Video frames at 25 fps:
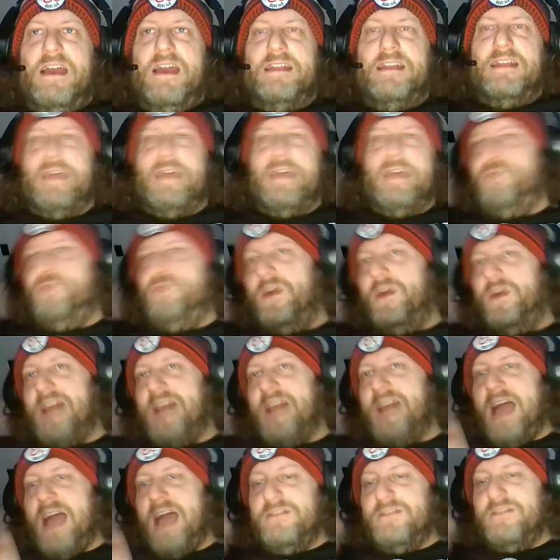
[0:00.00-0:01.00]
And at that
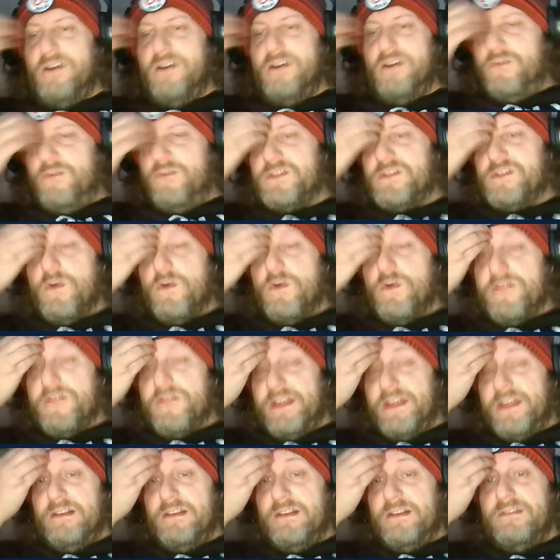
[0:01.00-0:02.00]
point, I don't know if it's
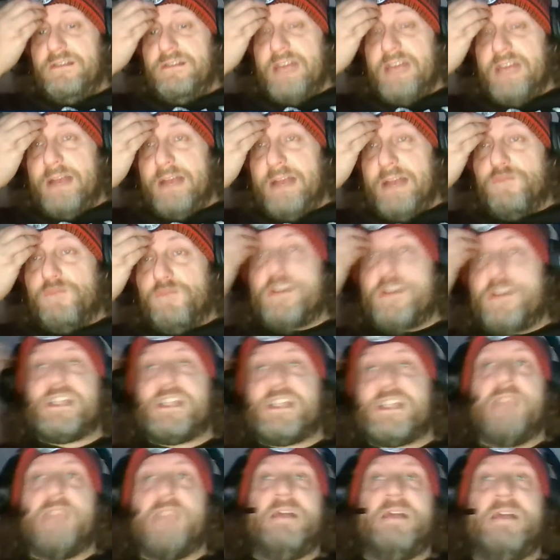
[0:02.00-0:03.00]
worth it that I'm
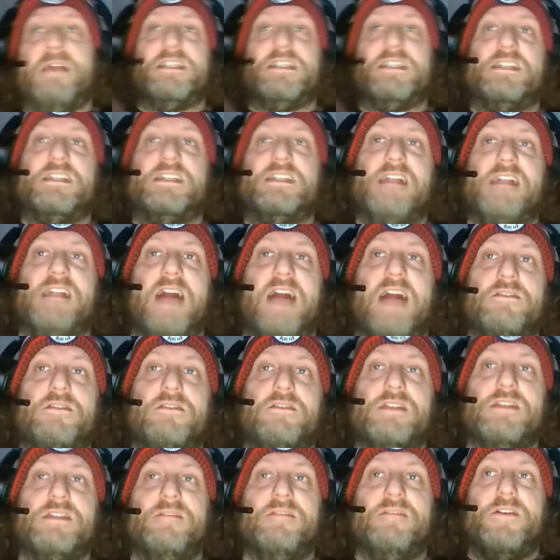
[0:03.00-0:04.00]
risking my
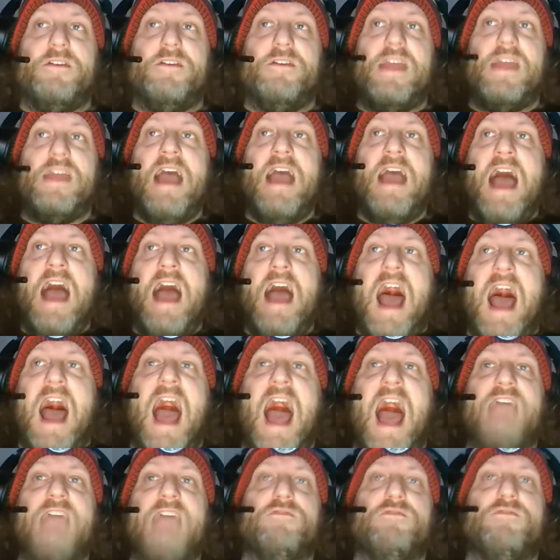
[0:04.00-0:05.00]
$60 on a very
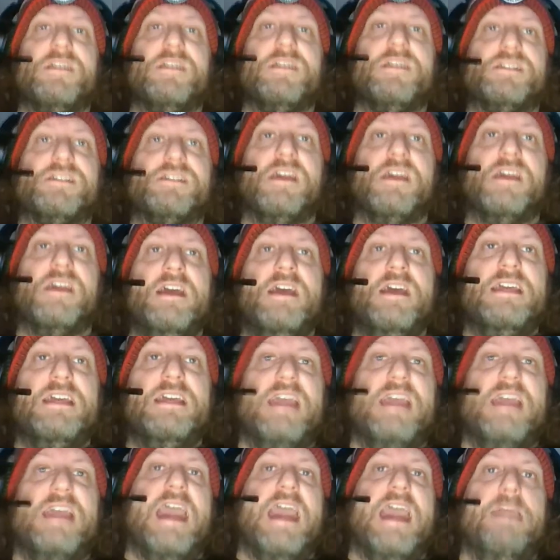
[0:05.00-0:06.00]
high risk
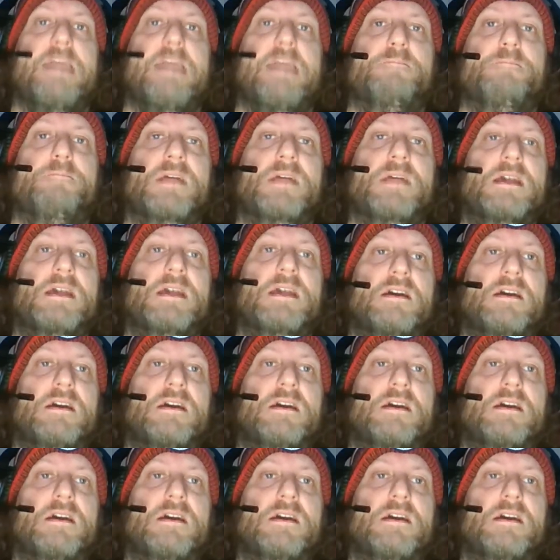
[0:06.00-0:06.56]
game